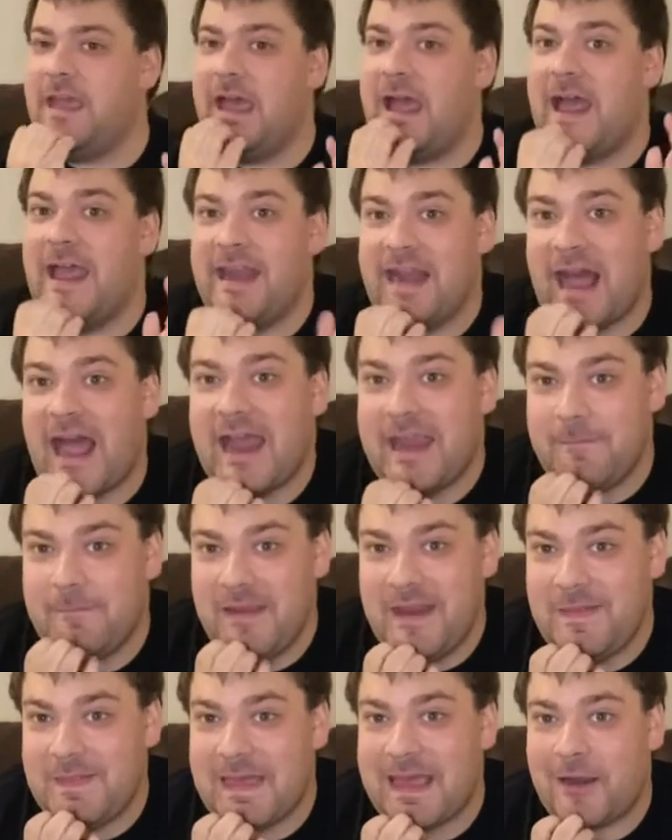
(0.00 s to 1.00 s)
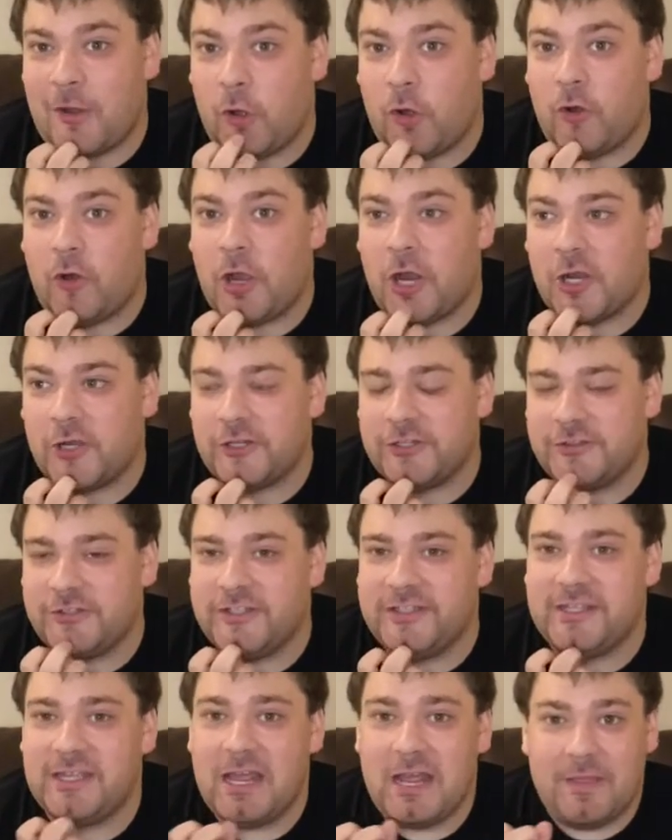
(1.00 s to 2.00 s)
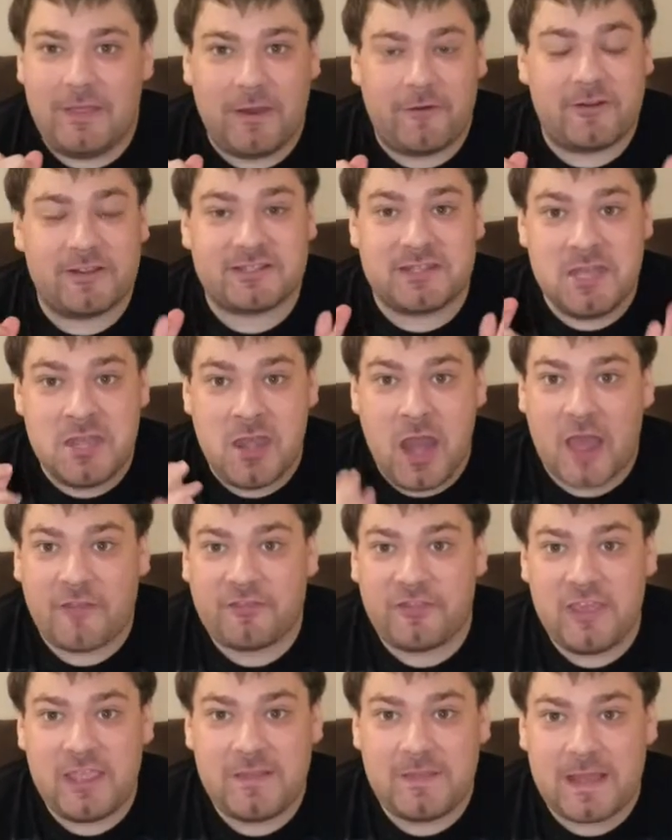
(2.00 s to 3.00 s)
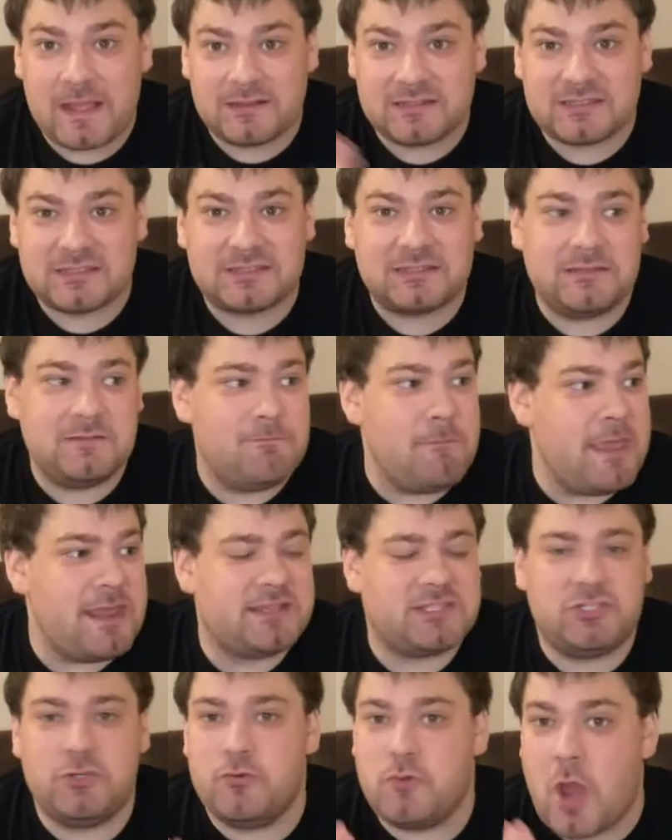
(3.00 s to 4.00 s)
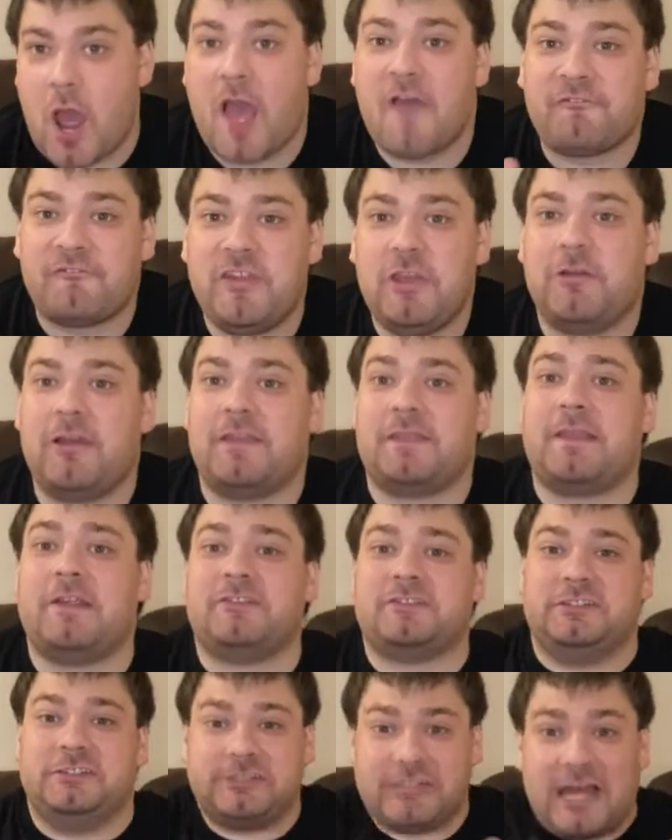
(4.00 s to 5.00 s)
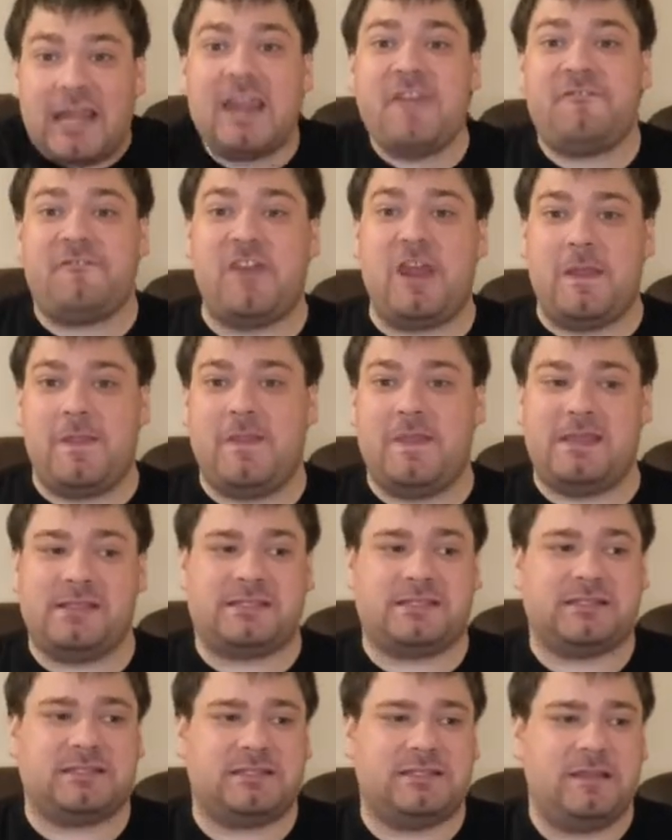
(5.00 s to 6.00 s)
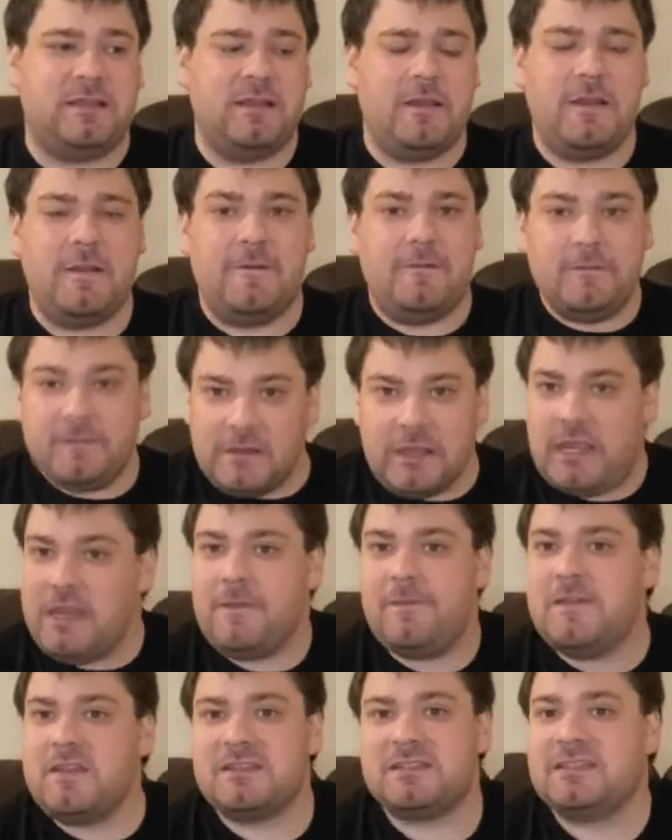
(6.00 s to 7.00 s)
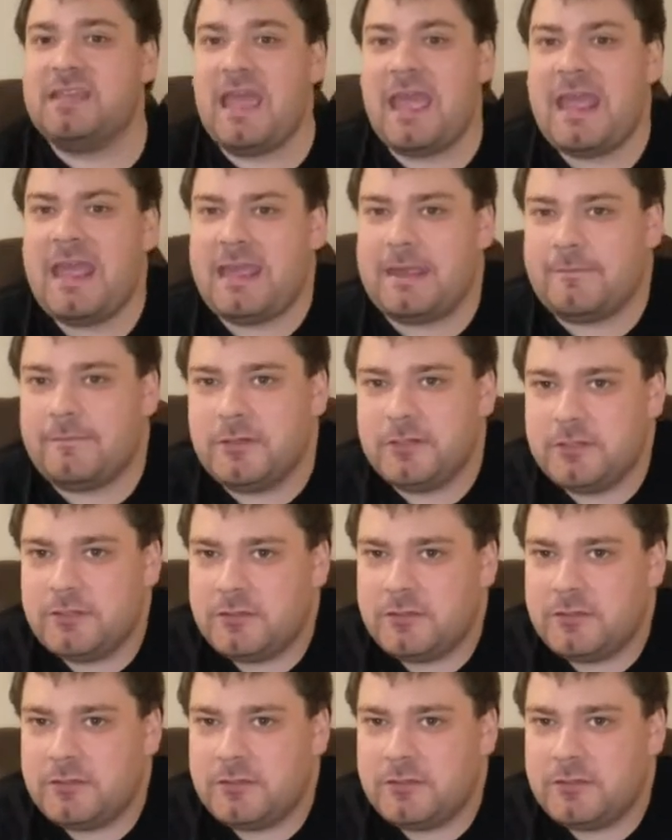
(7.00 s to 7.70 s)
And I mean that wholeheartedly. There is nothing that makes you not feel like there's life in this game.